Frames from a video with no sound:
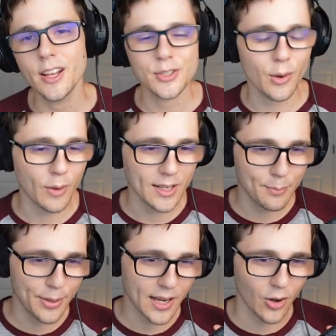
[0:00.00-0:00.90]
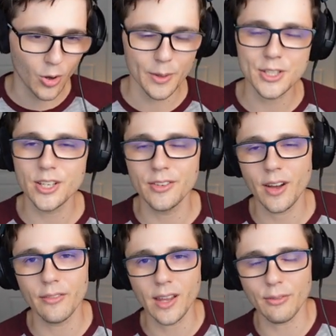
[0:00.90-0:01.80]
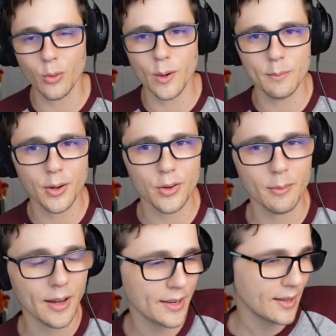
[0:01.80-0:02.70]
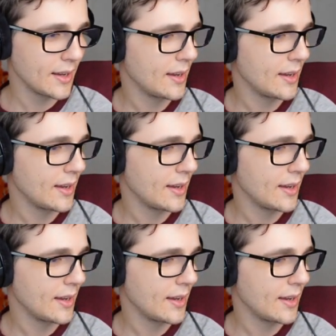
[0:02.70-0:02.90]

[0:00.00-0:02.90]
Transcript: So I wanted to pick a whole bunch of, of level one Pokemon.